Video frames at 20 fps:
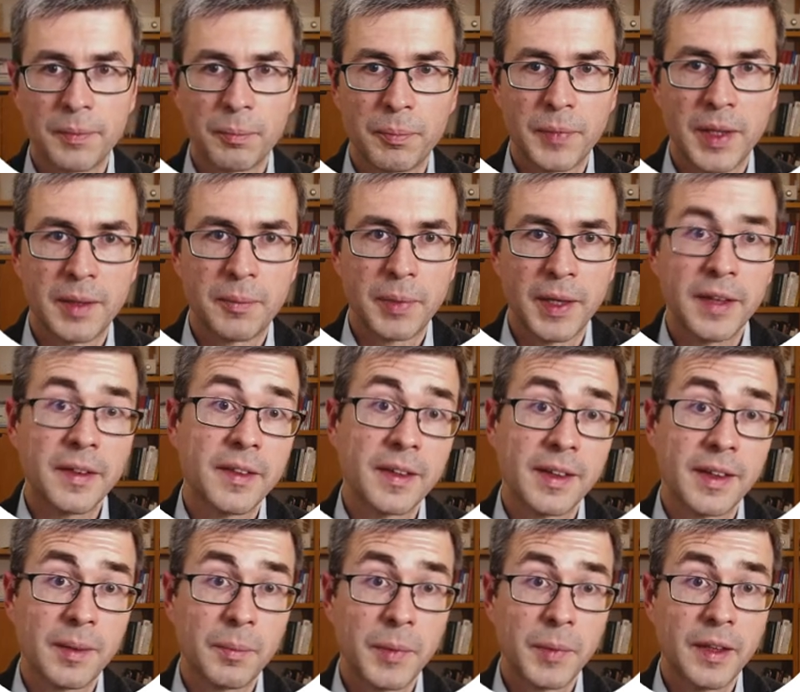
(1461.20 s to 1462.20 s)
it
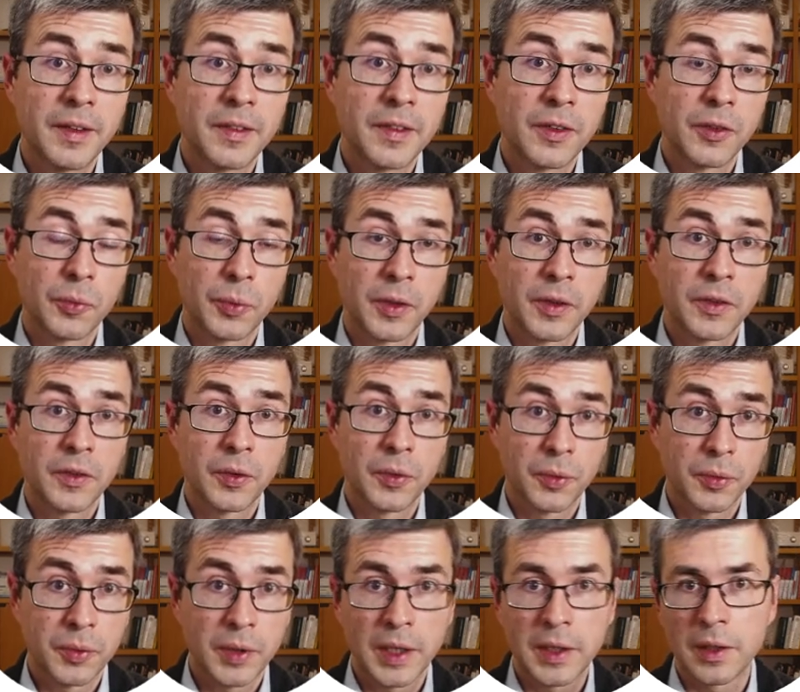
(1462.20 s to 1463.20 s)
basically means you want to
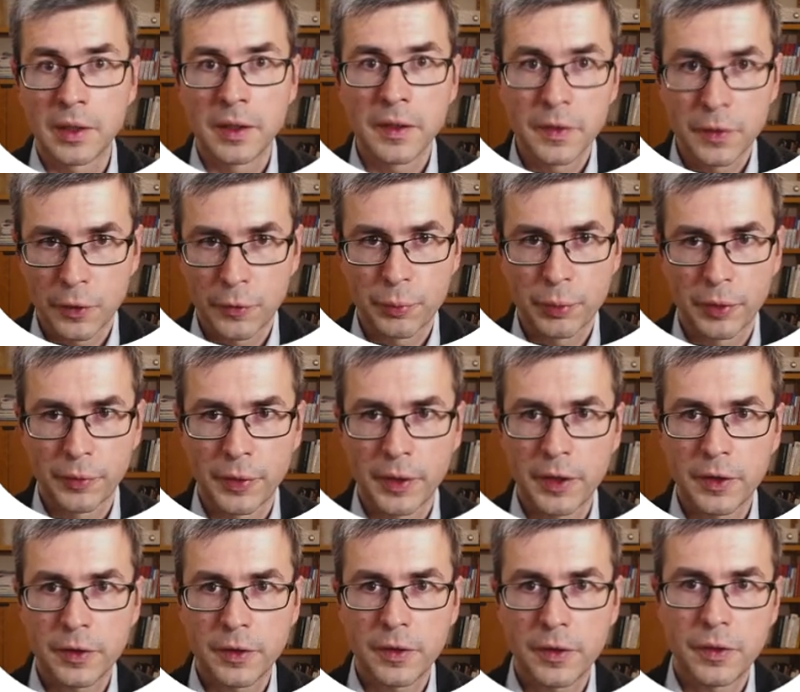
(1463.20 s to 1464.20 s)
get a list of
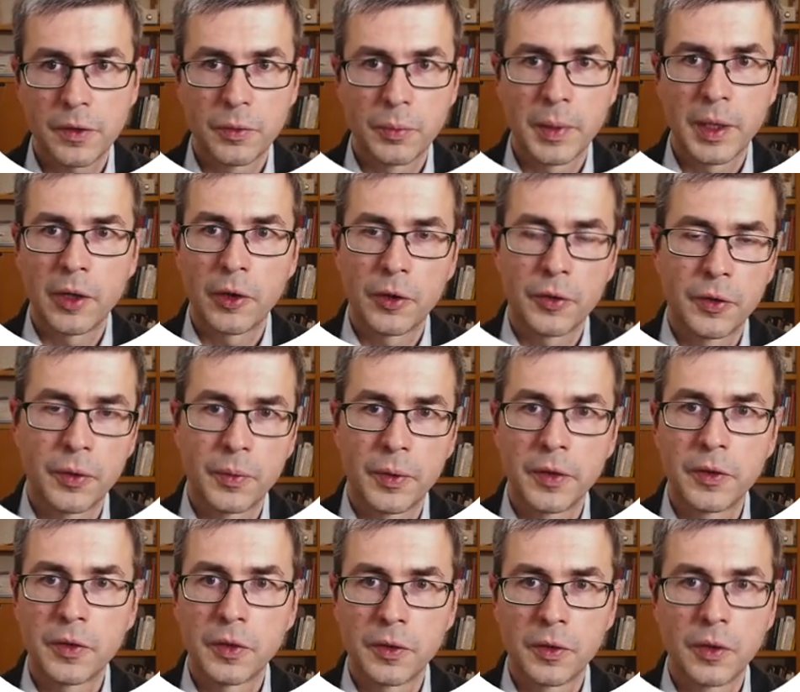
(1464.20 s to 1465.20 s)
professions. You may also
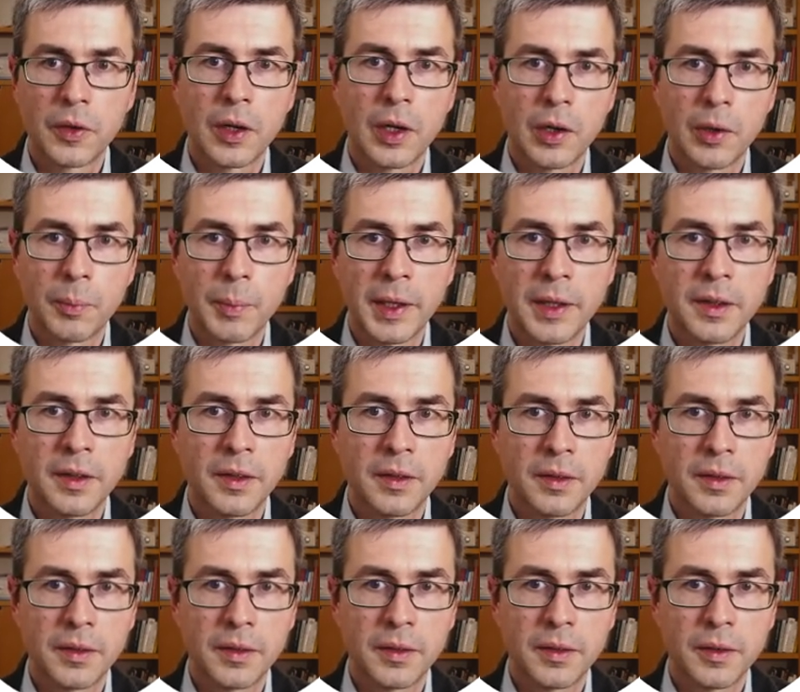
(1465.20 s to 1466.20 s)
want to know how many
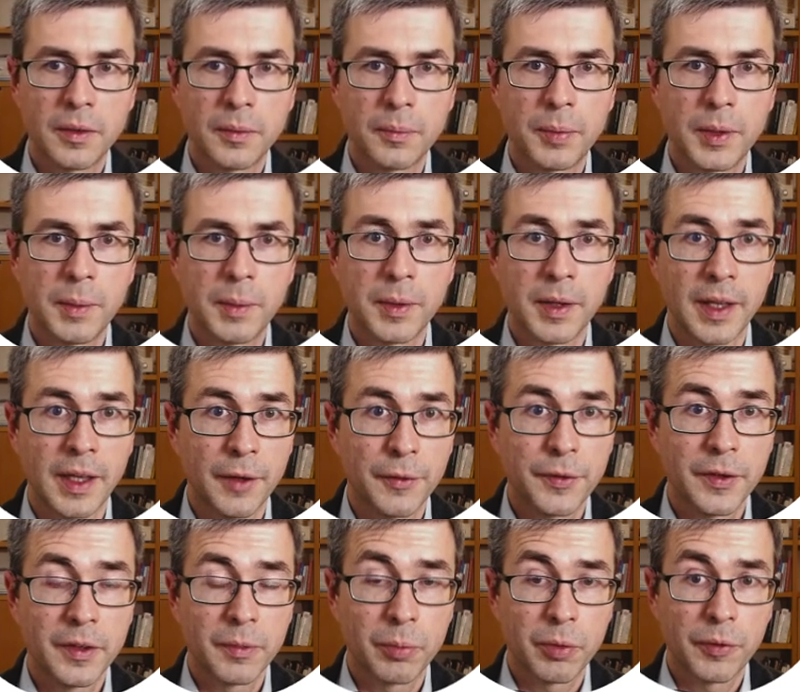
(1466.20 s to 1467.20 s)
people have
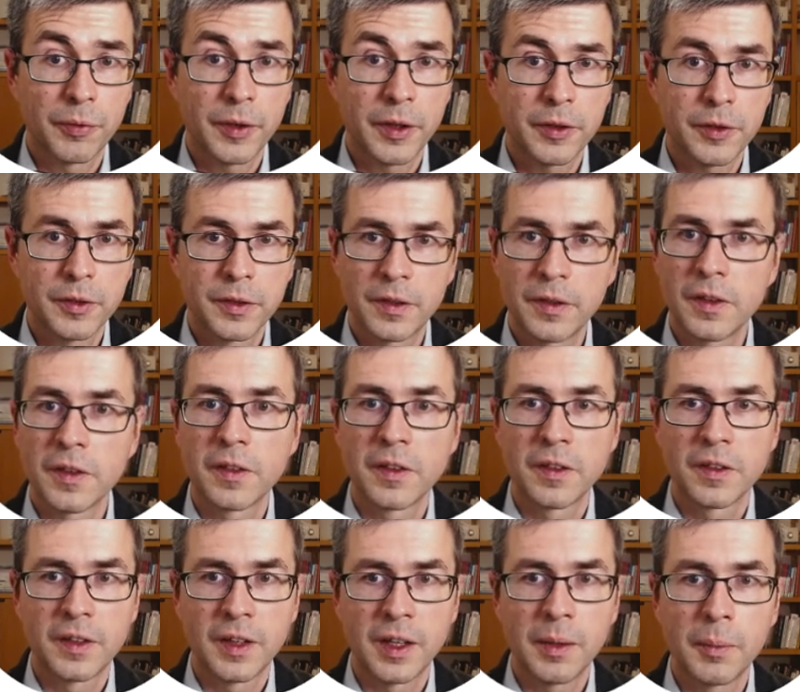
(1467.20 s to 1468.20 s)
this profession. This is the
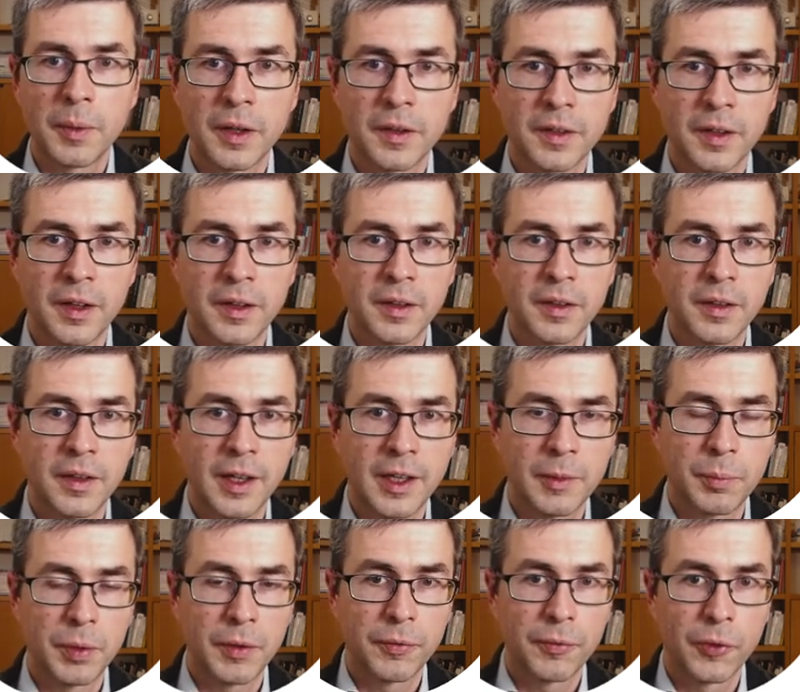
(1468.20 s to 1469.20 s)
same as I
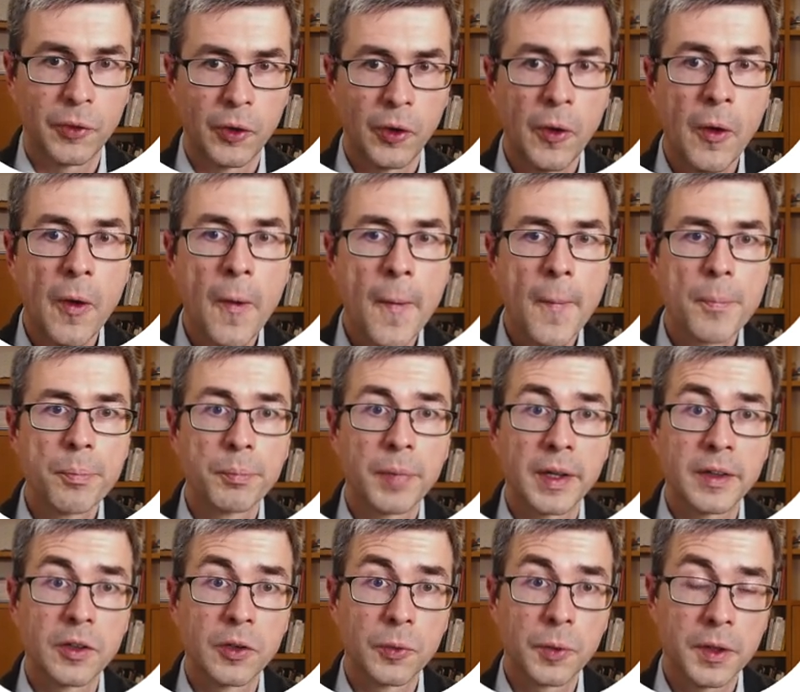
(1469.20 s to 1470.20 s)
had before,
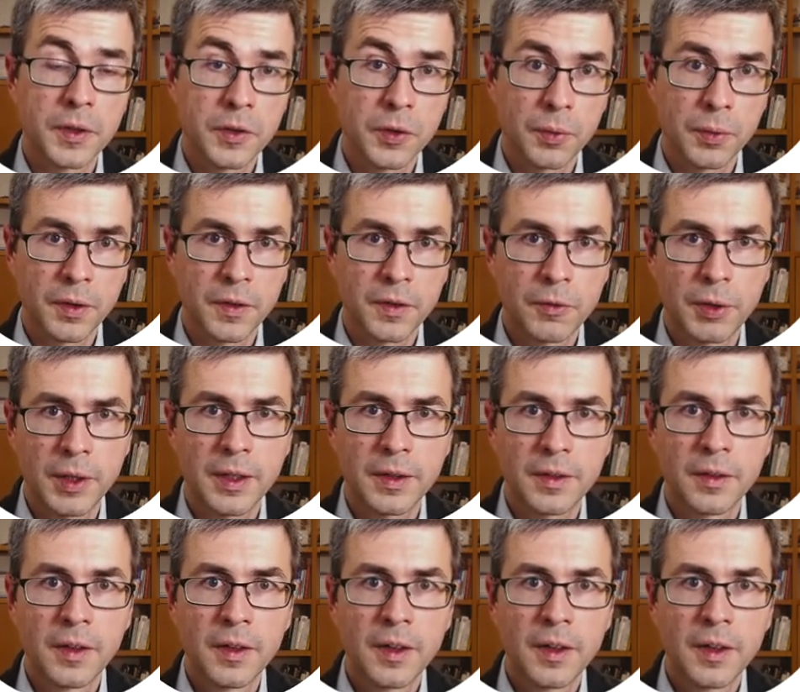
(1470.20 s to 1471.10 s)
but you want to restrict